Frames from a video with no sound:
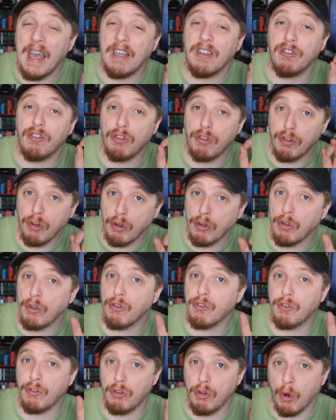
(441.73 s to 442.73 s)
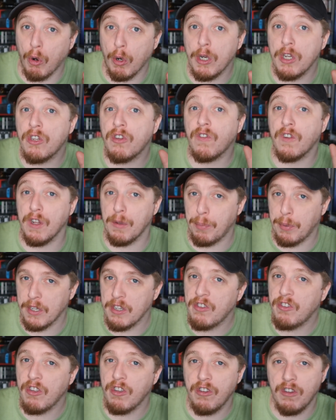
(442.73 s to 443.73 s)
external storage for the
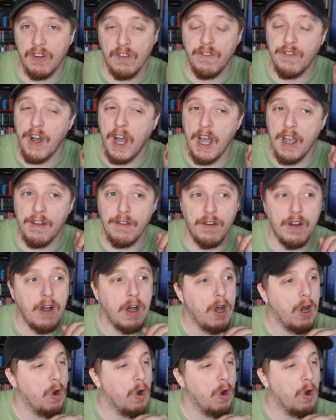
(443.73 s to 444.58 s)
PlayStation 5